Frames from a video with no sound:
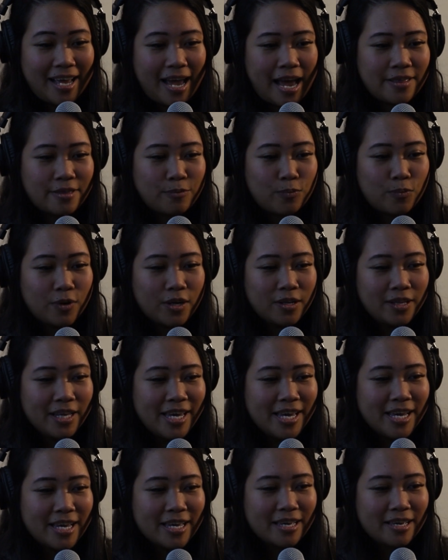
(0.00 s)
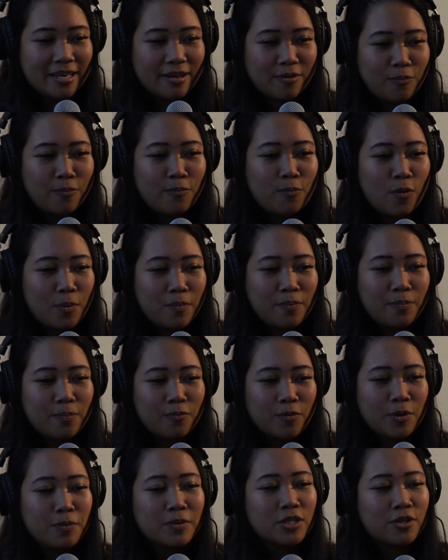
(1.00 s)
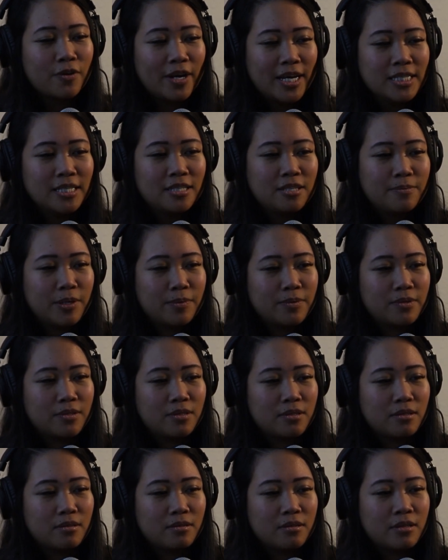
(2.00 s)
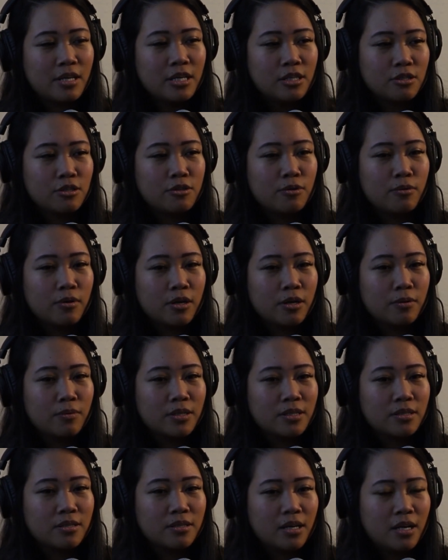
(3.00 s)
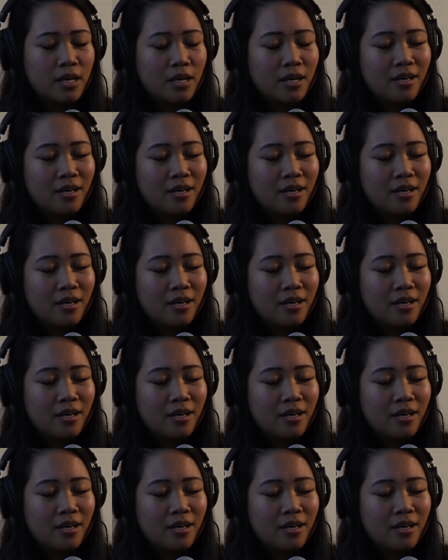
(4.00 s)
And we're like, what was crazy to me was this tour was,